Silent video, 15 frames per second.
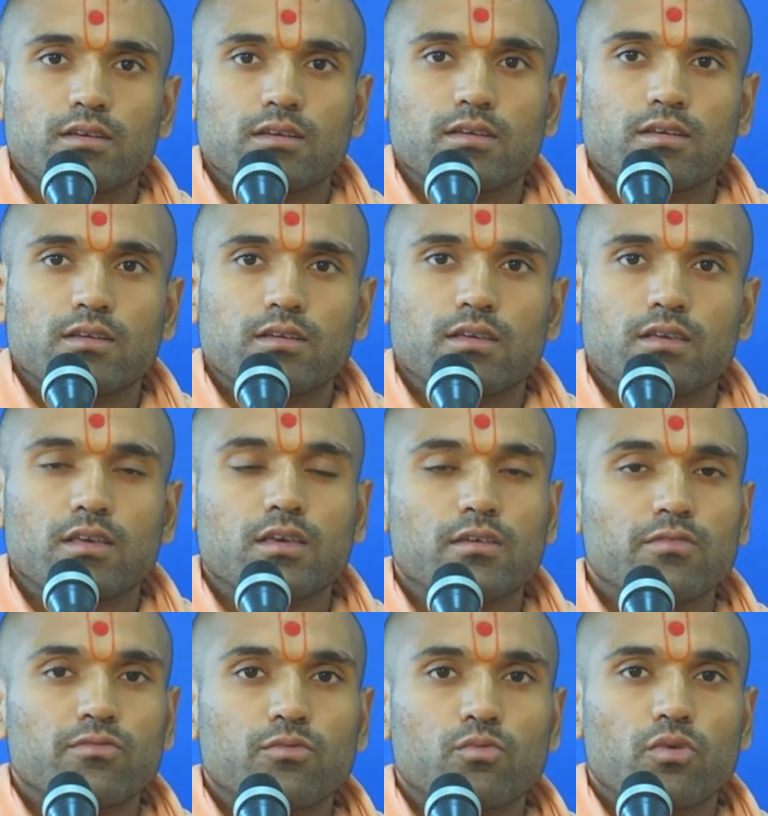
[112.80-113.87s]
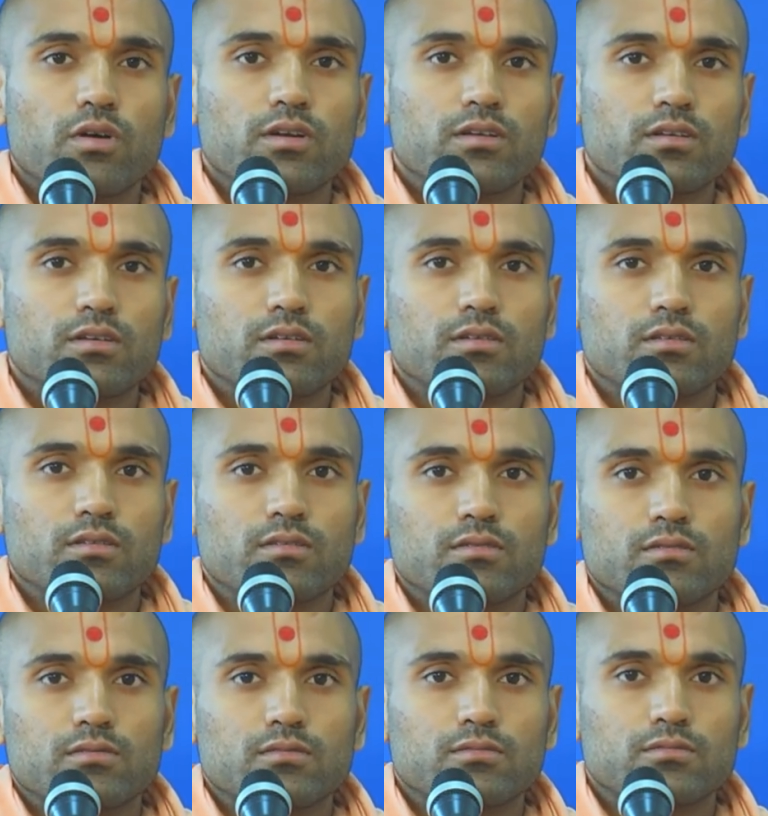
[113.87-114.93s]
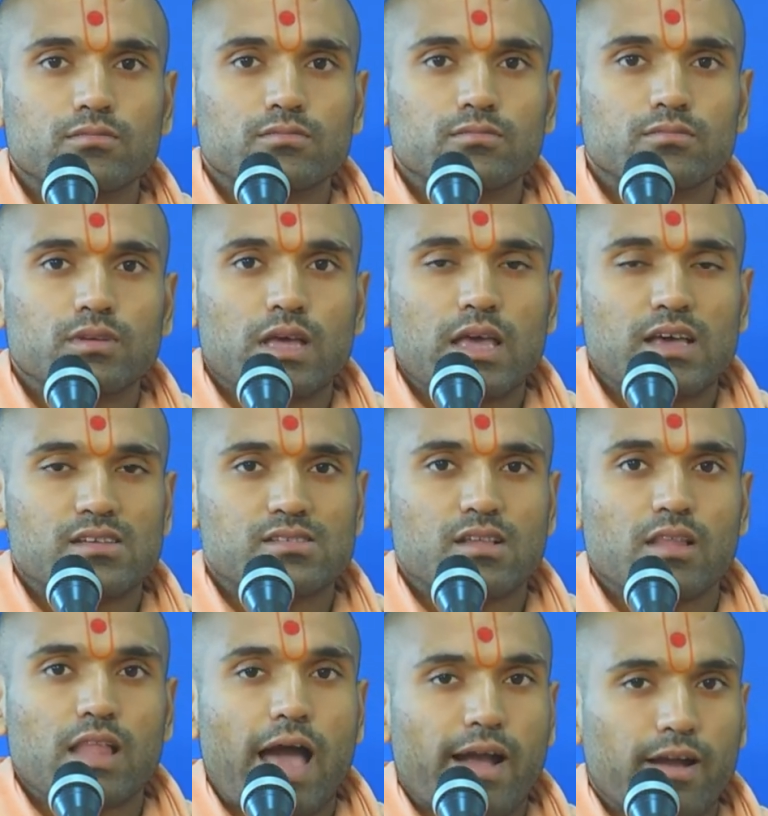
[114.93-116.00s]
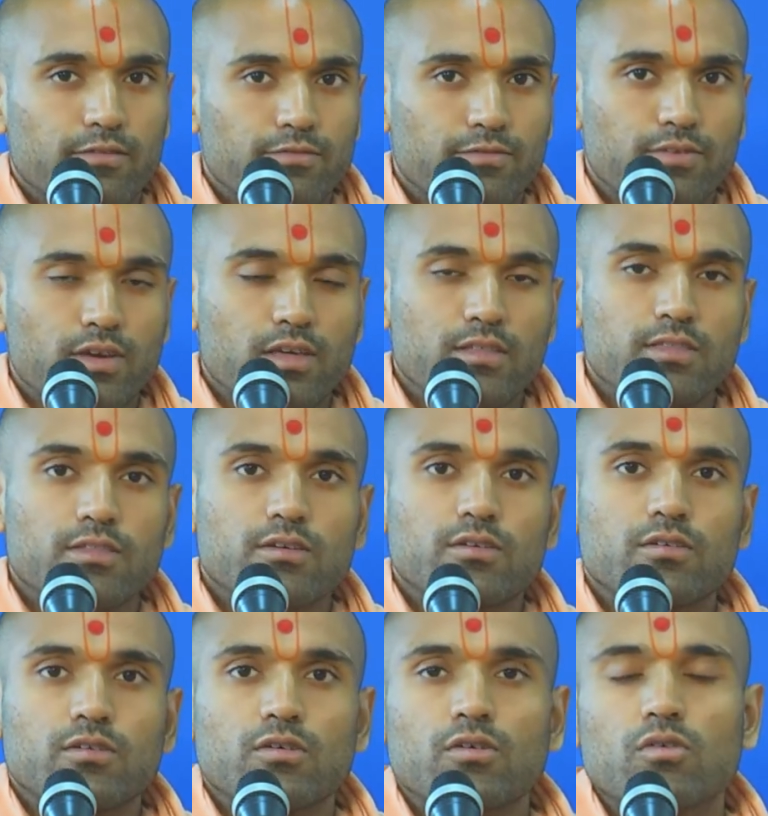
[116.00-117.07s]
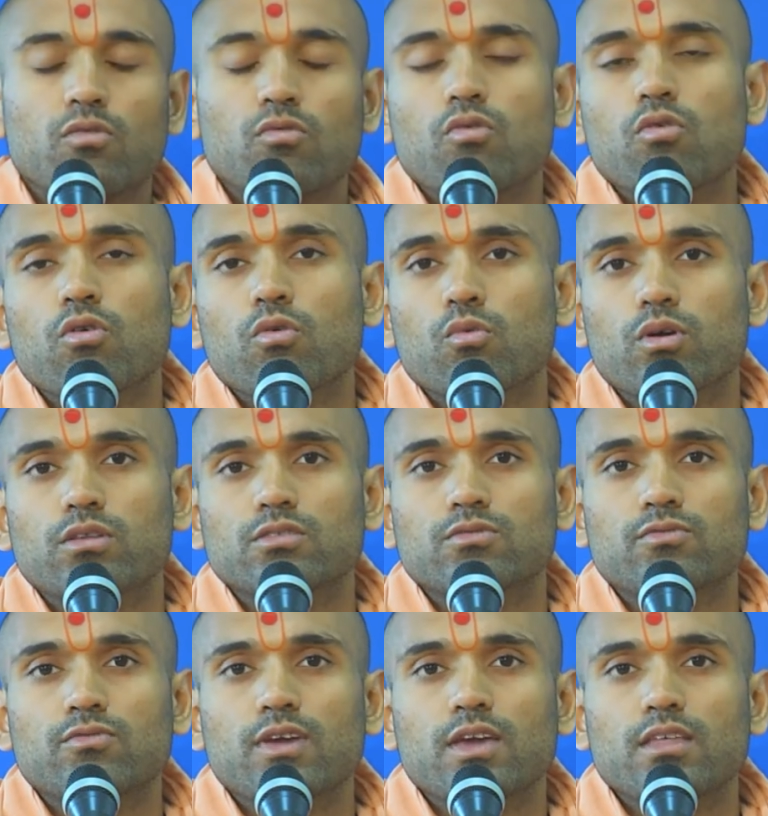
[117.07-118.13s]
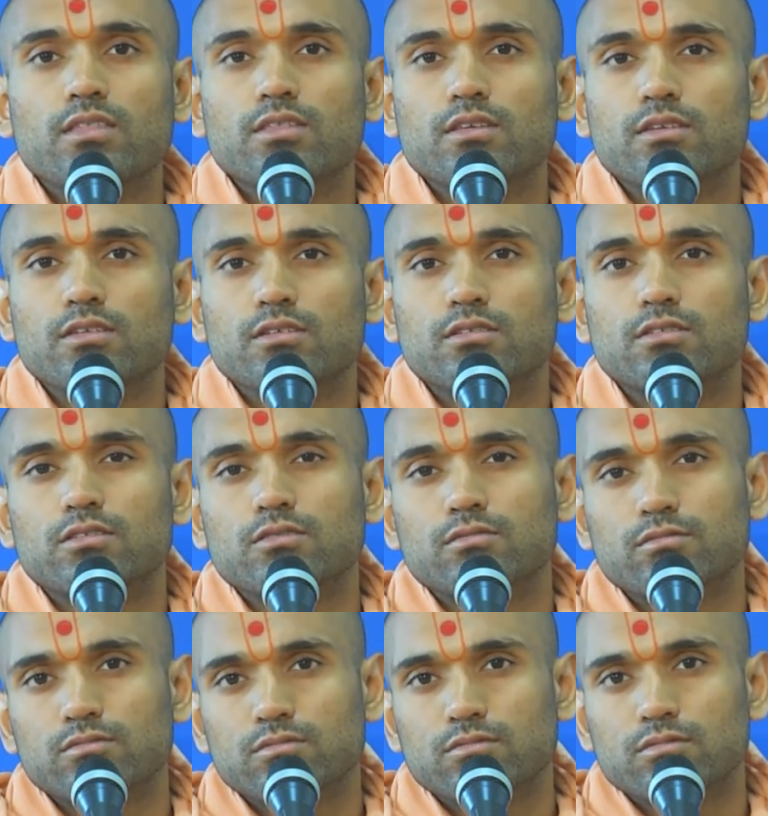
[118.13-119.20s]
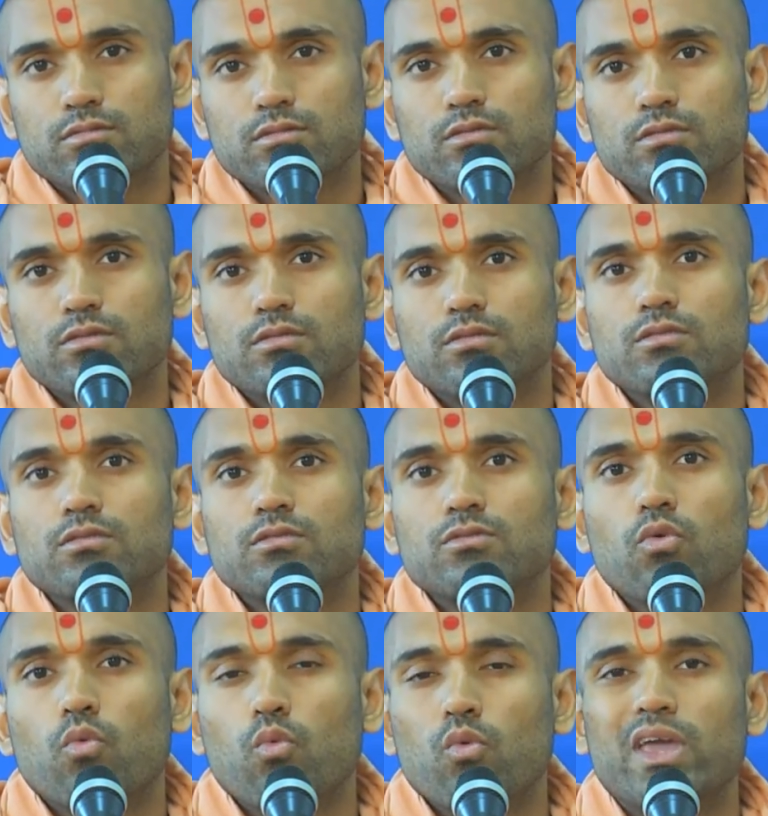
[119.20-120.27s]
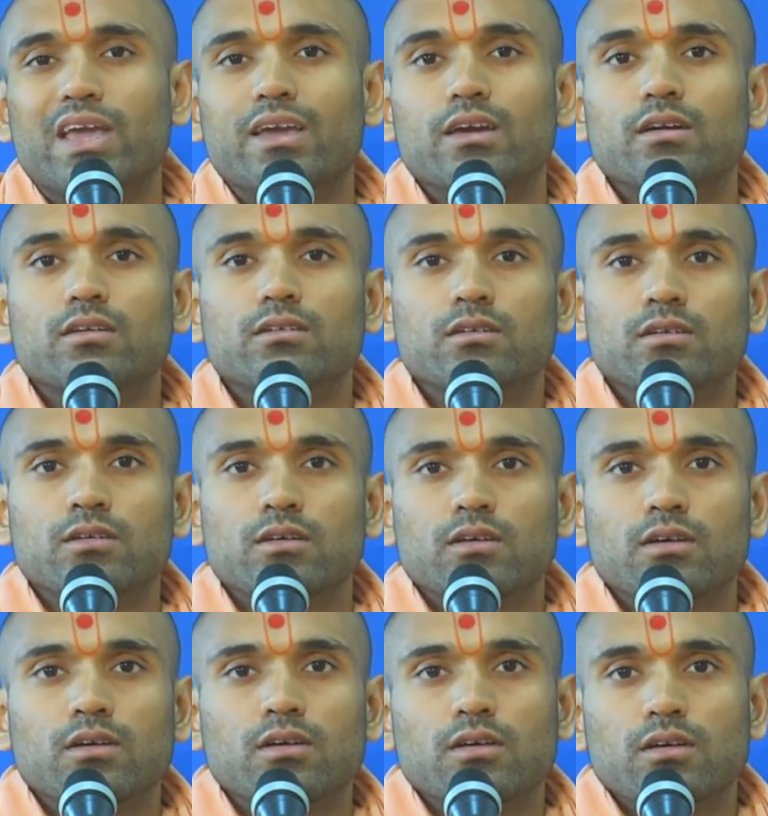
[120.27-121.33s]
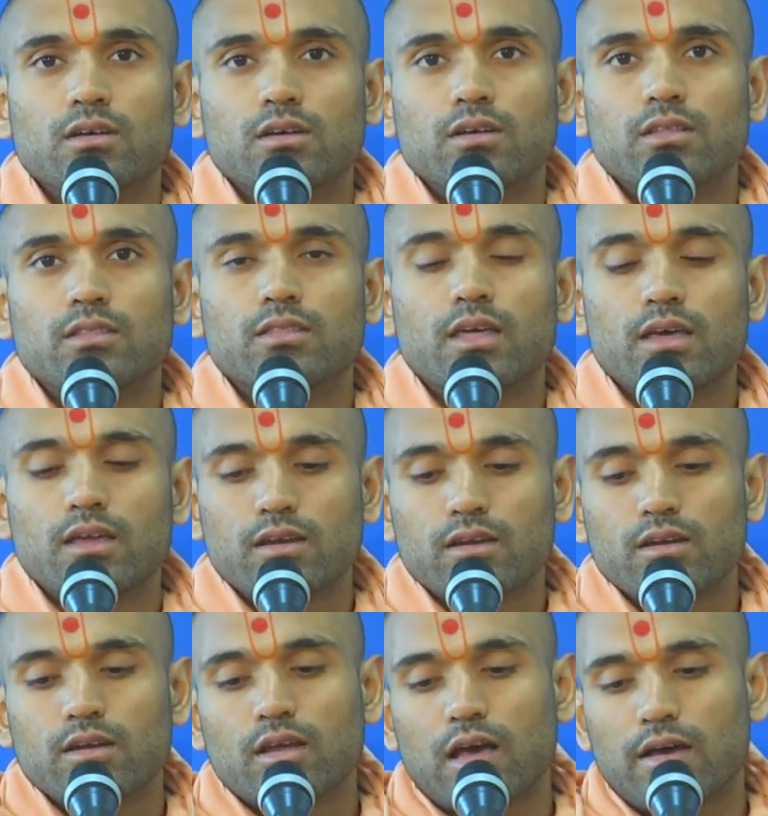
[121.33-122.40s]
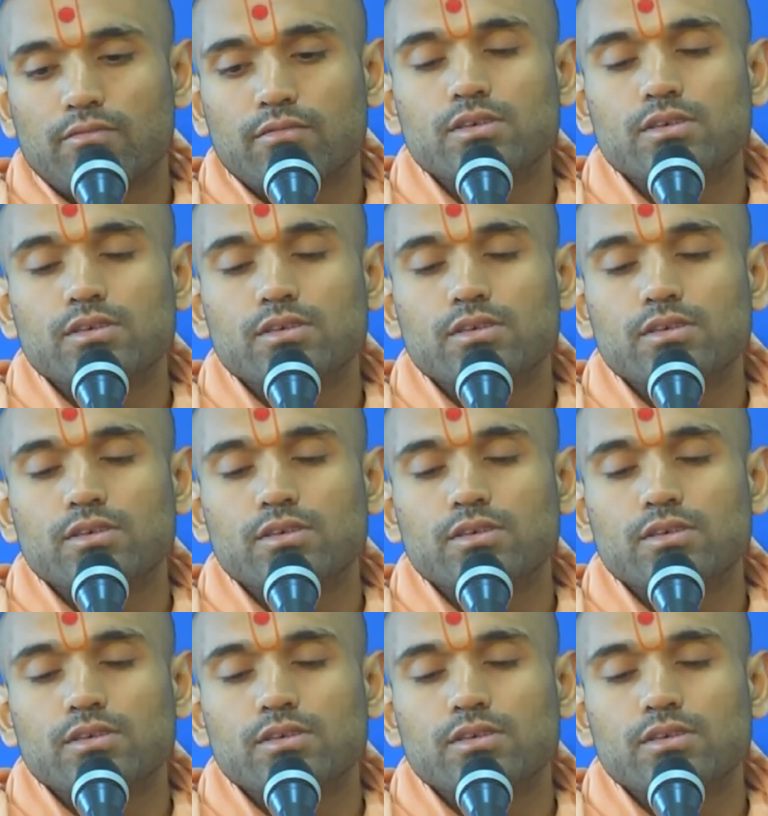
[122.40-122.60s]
If one has a lack of faith, or one's faith is weak, then obviously,